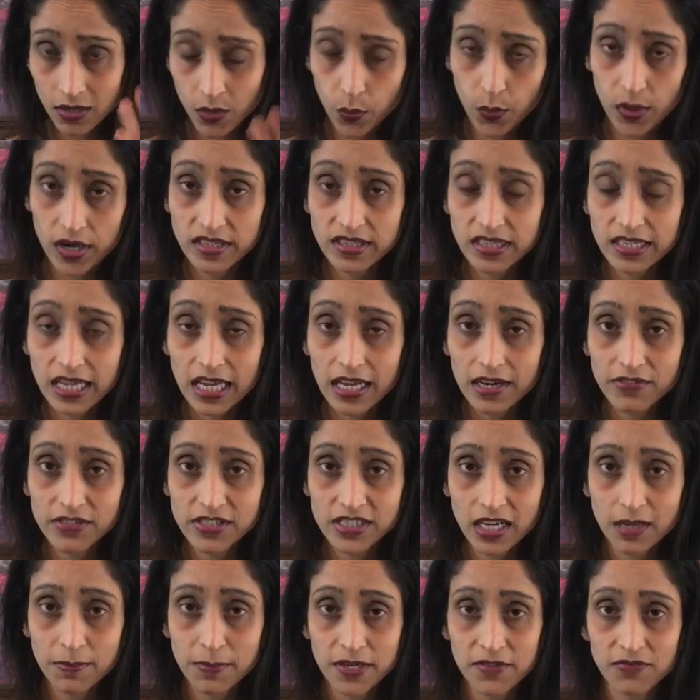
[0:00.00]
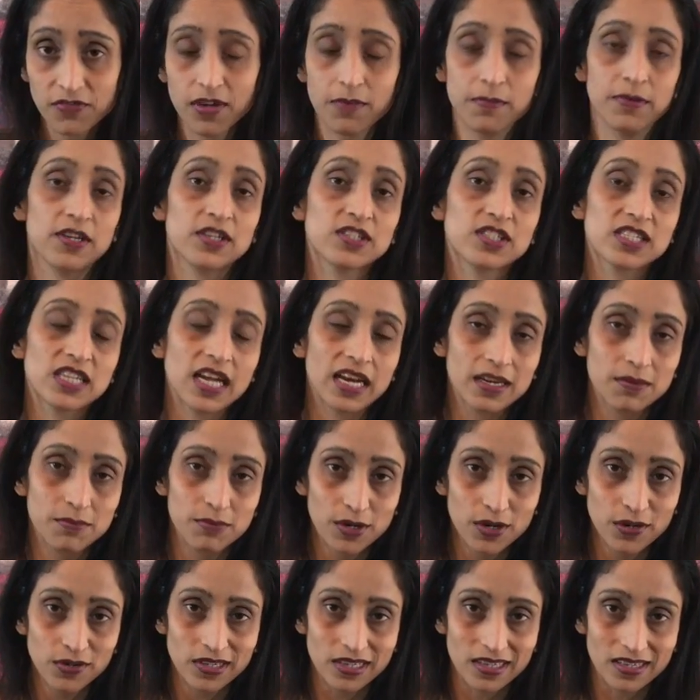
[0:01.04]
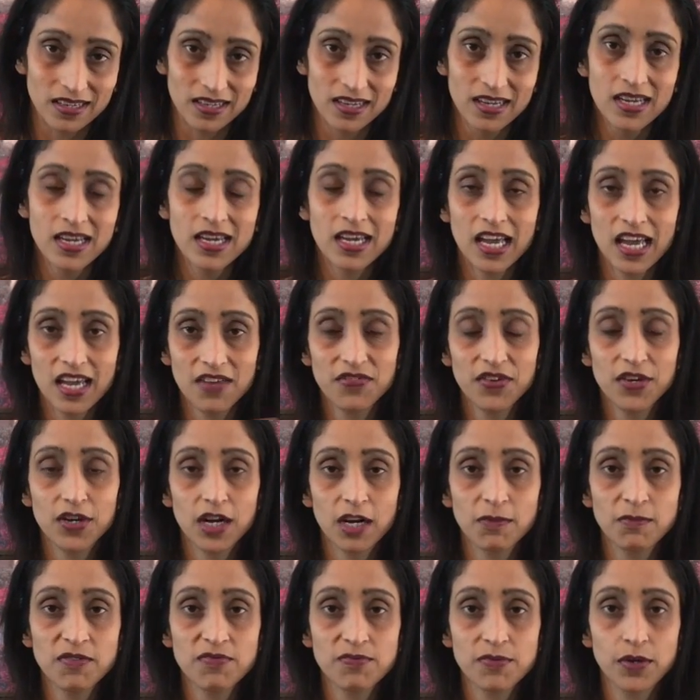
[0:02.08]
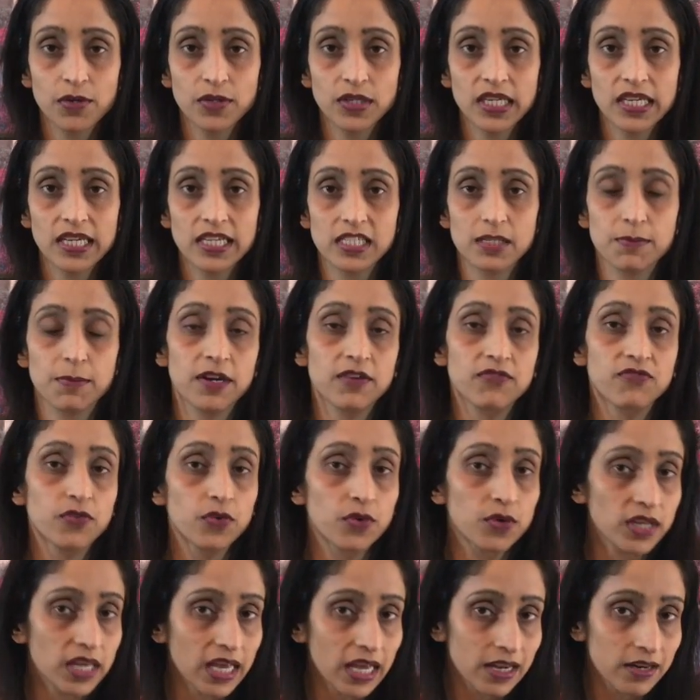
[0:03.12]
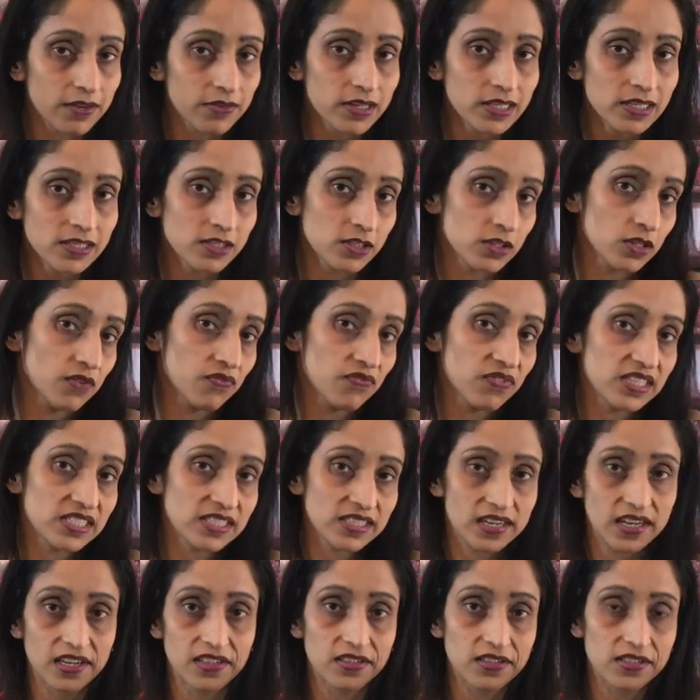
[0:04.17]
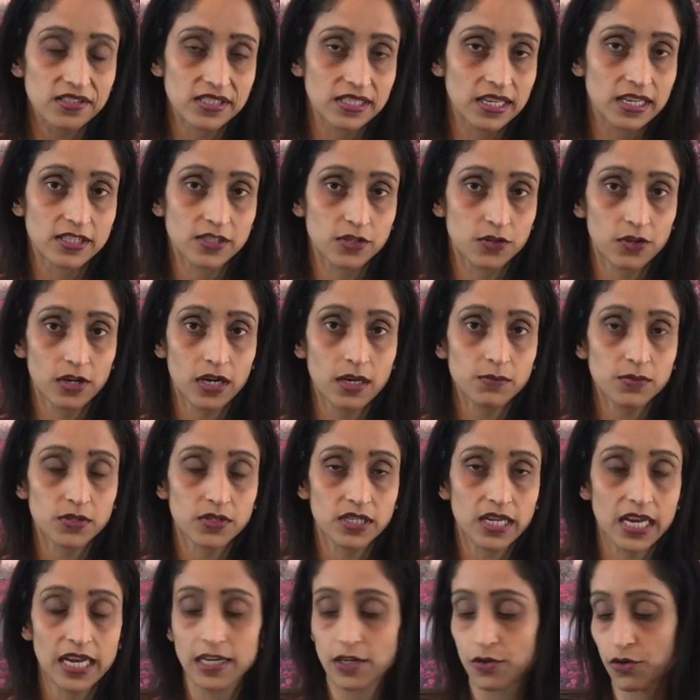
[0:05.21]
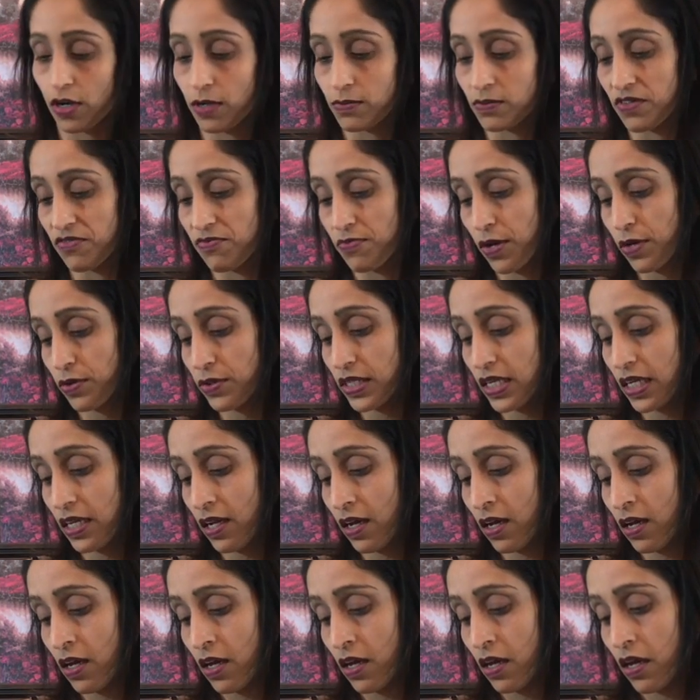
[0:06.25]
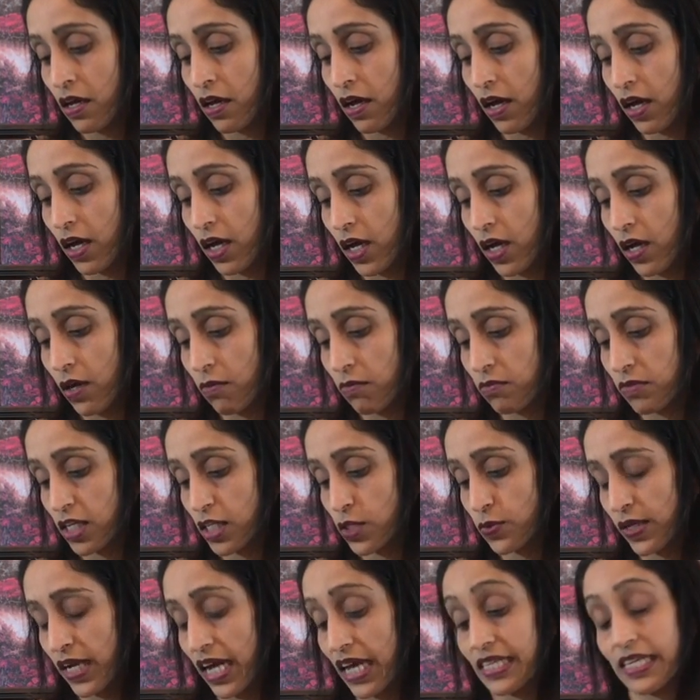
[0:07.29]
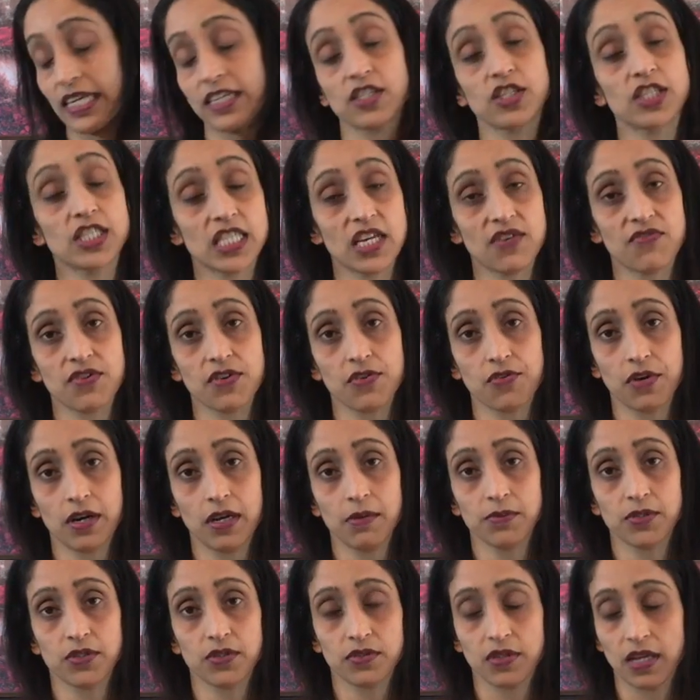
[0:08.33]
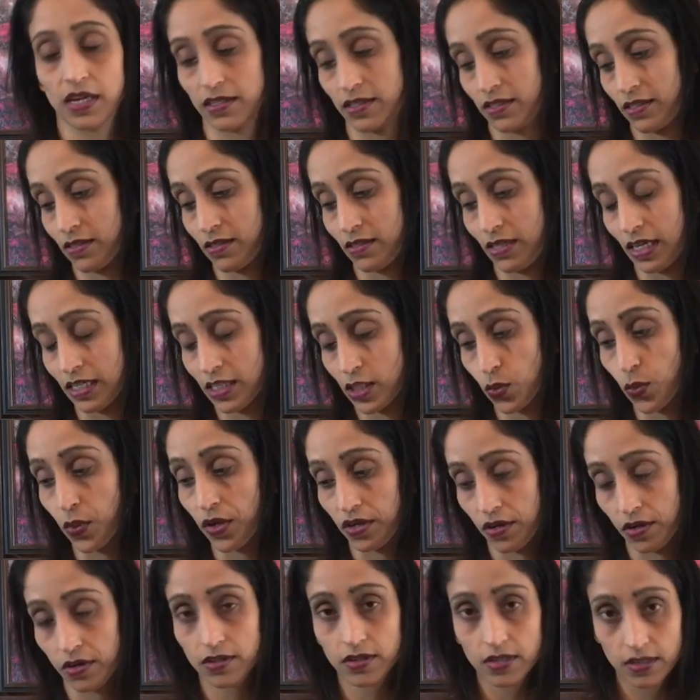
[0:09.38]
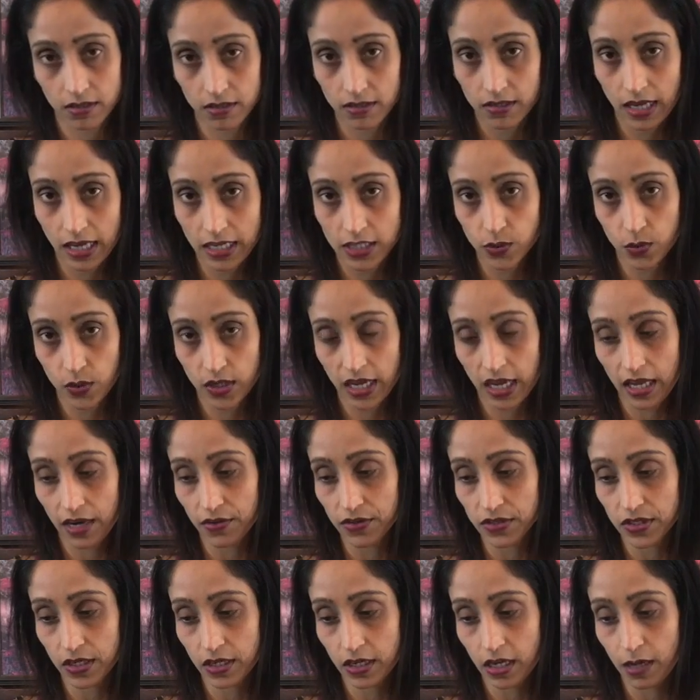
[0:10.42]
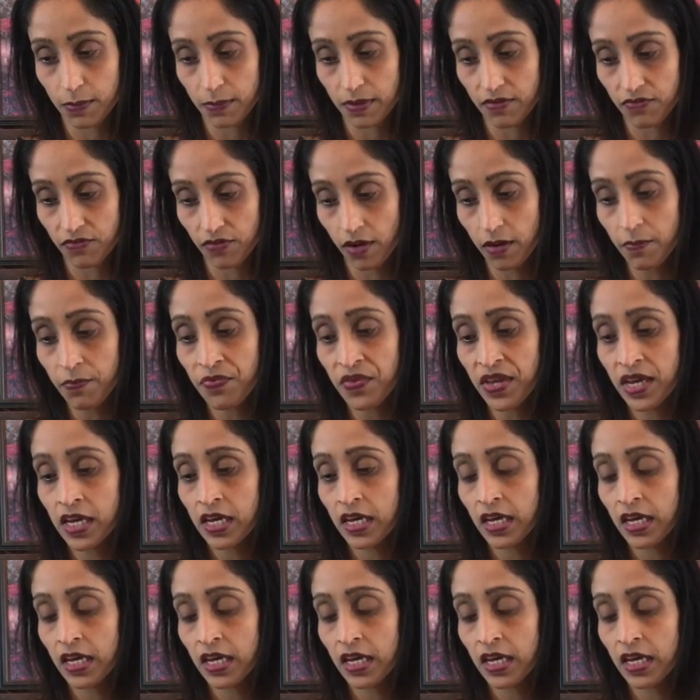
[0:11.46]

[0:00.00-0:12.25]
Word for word: Where are the calories coming from? Because it's high in protein. Every gram of protein is about 4 calories. So if it's another 6 grams or 8 grams of protein, this one had actually 7 grams. So that's where the extra calories are coming from.